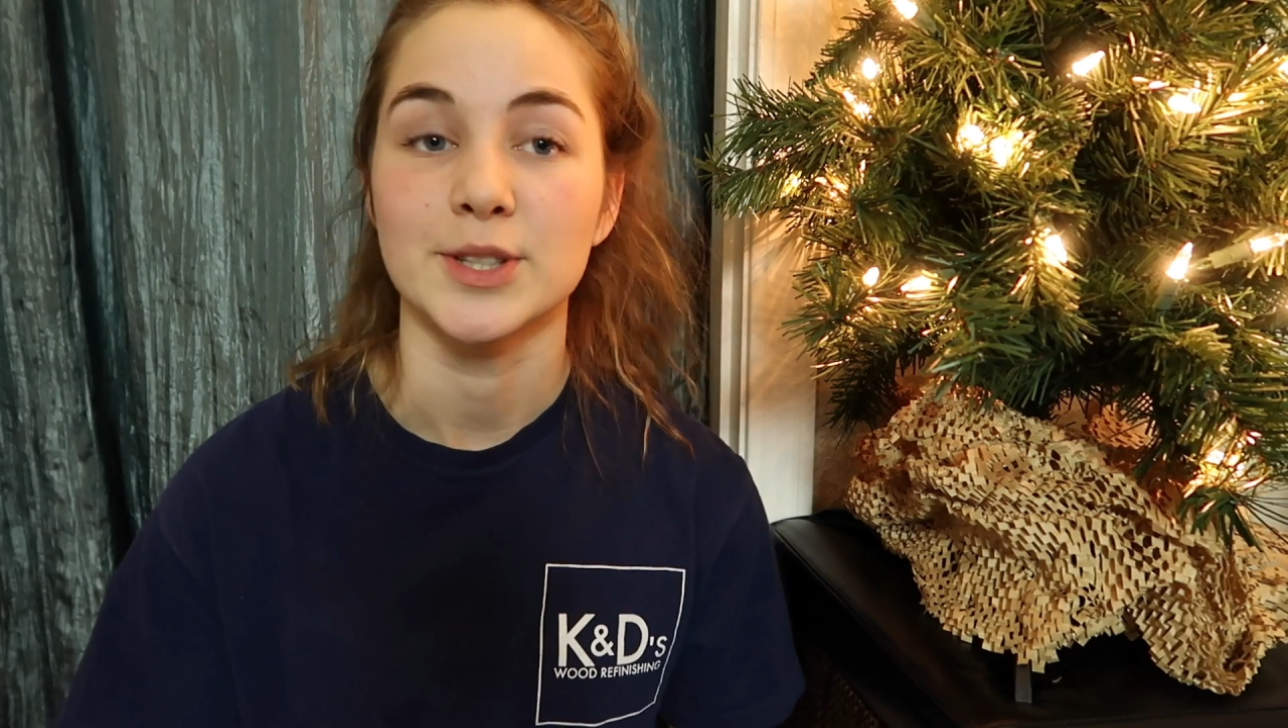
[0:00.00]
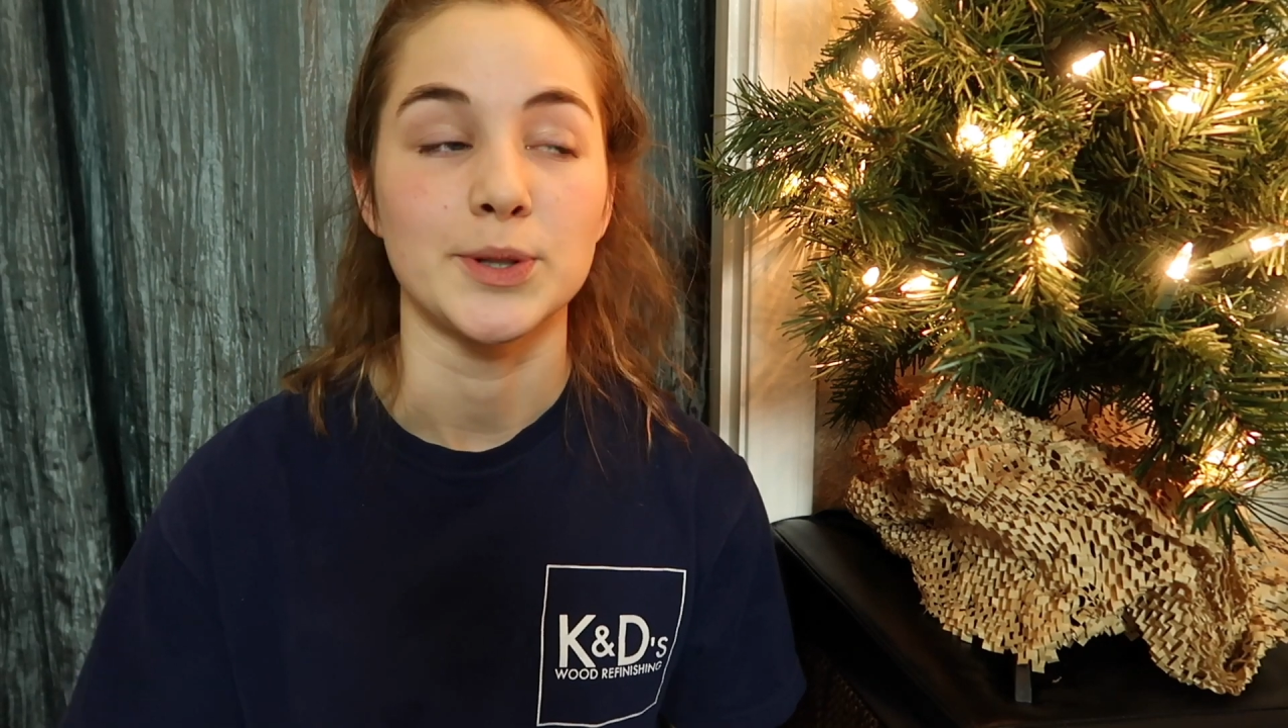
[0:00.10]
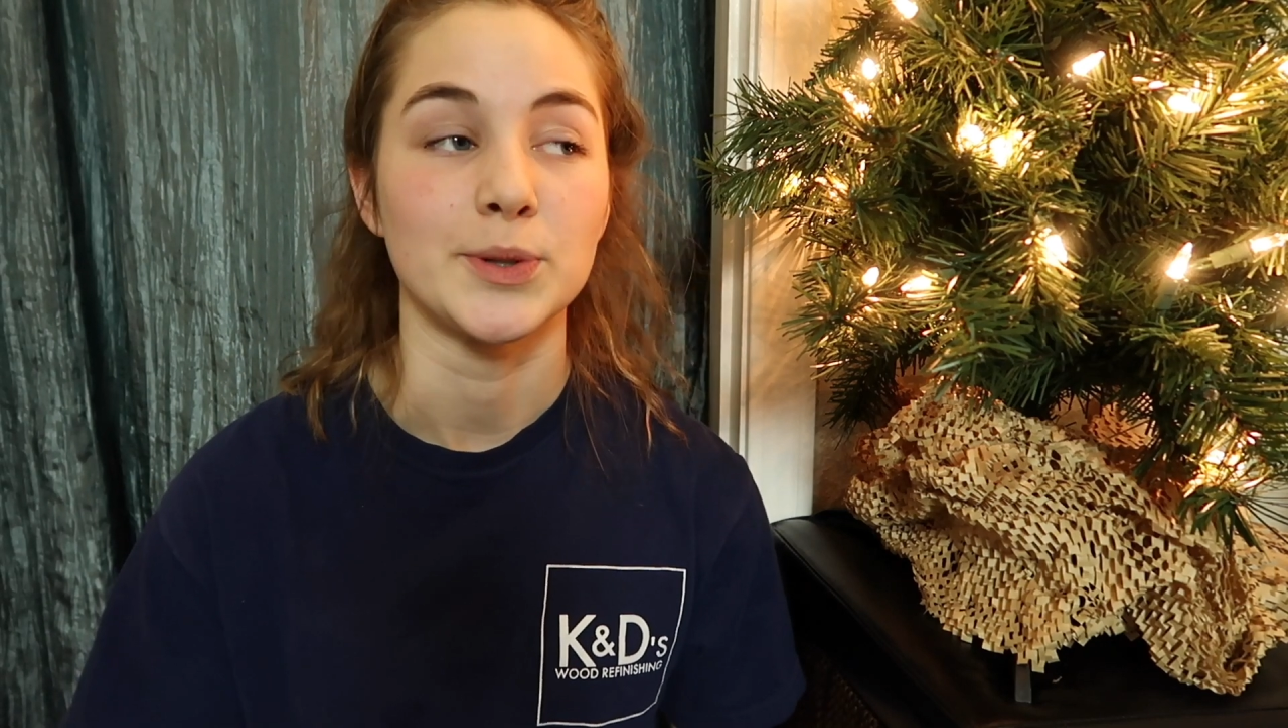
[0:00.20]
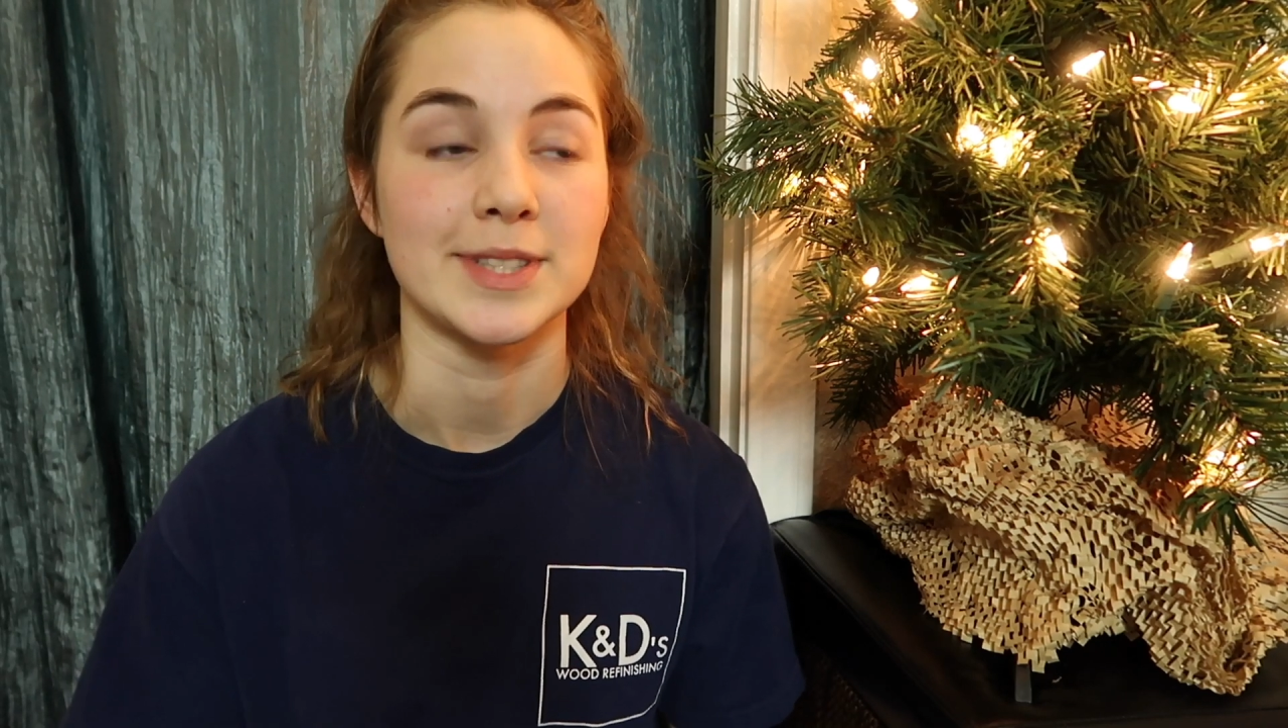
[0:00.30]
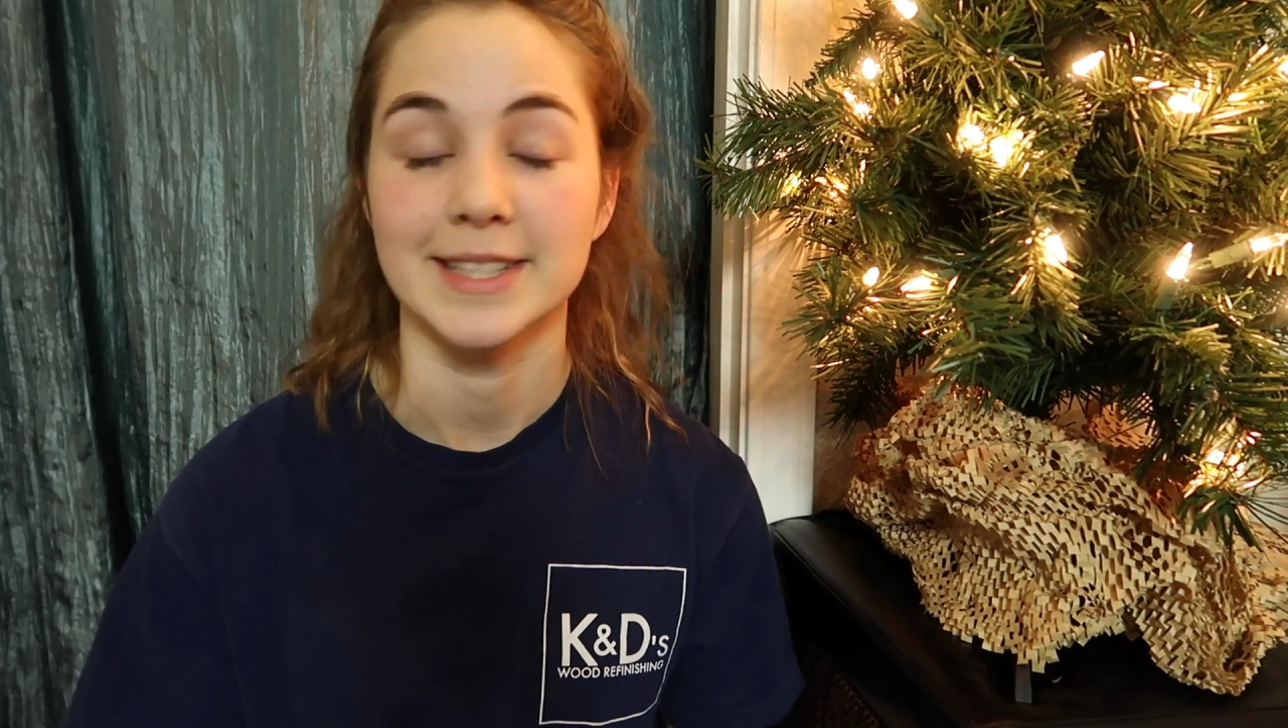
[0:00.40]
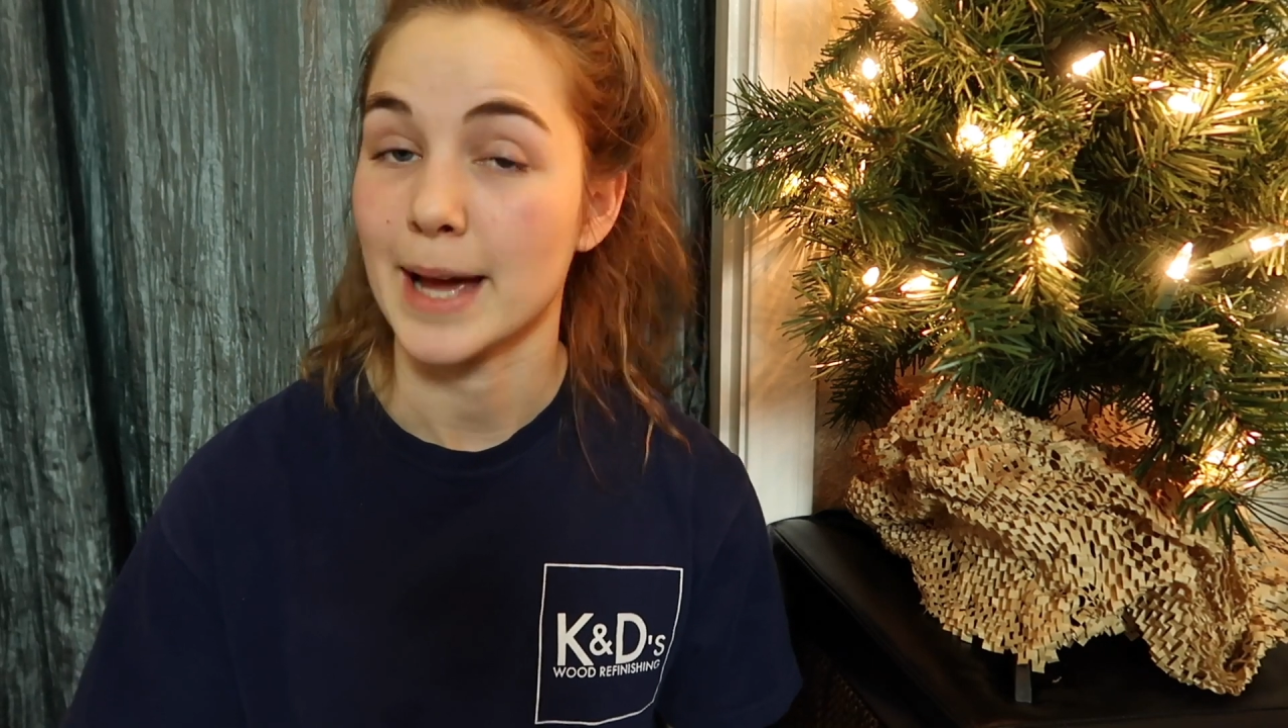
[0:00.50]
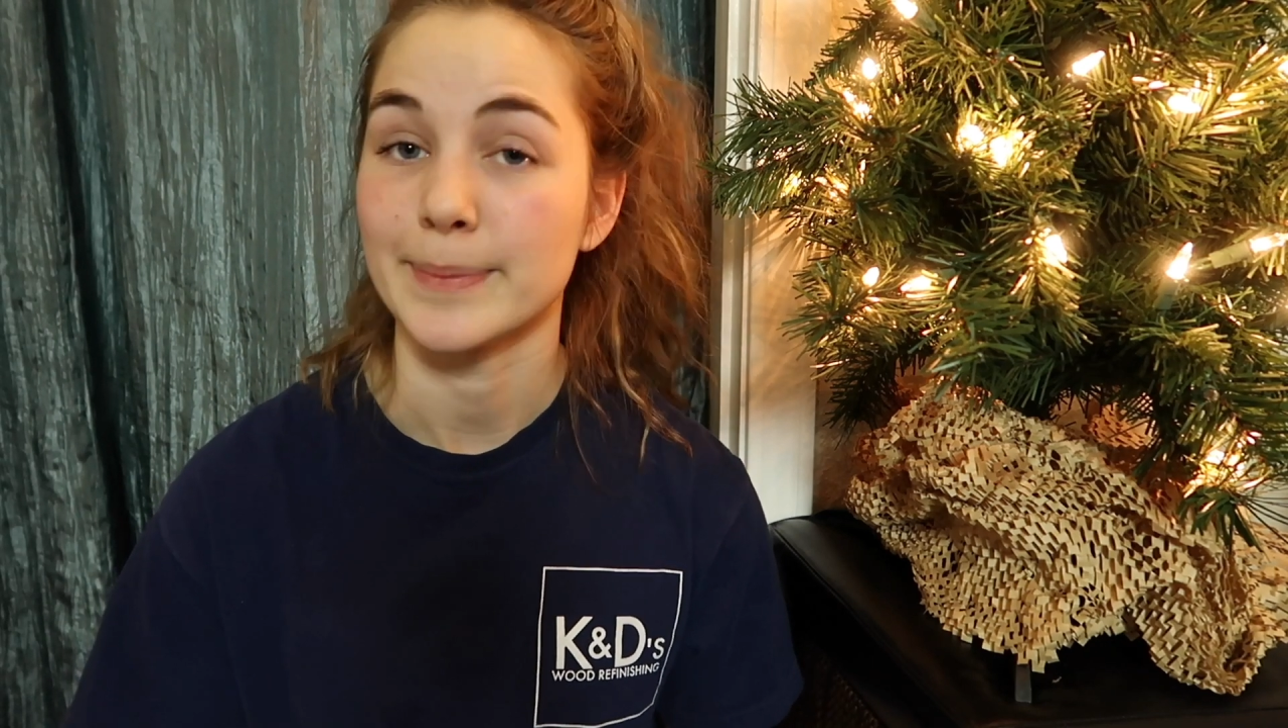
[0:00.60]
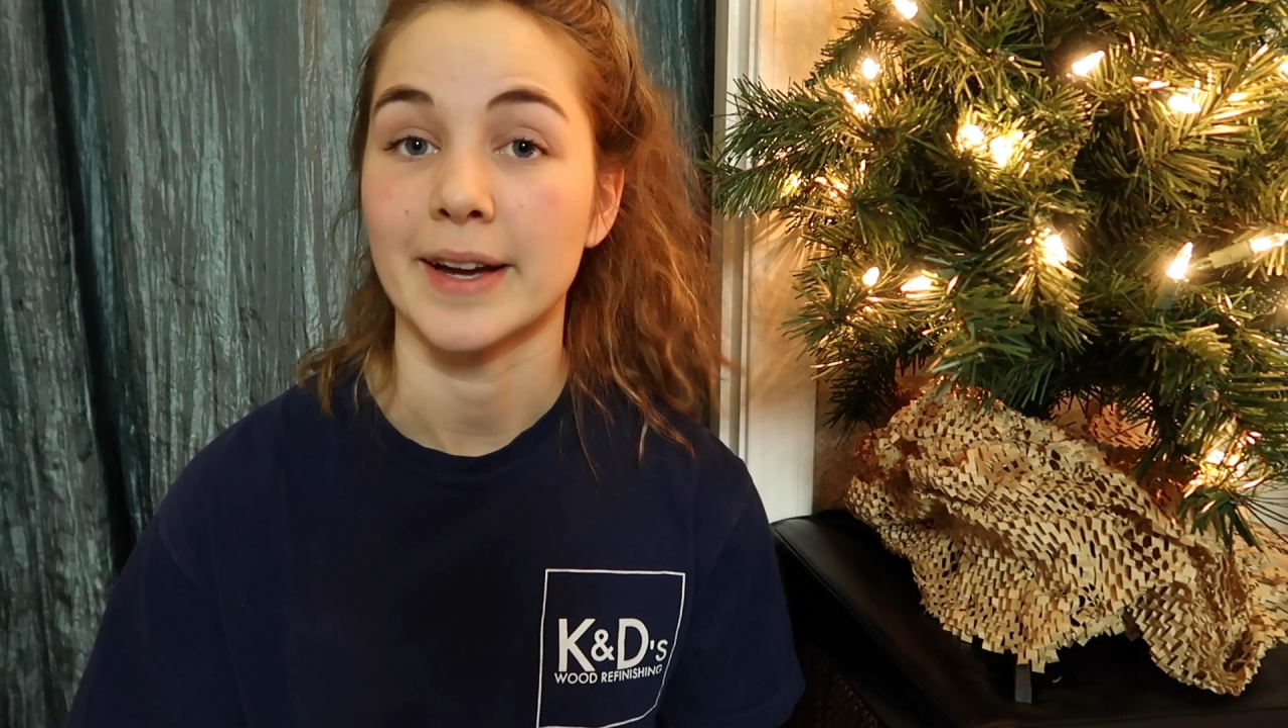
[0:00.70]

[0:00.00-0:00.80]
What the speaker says: to snap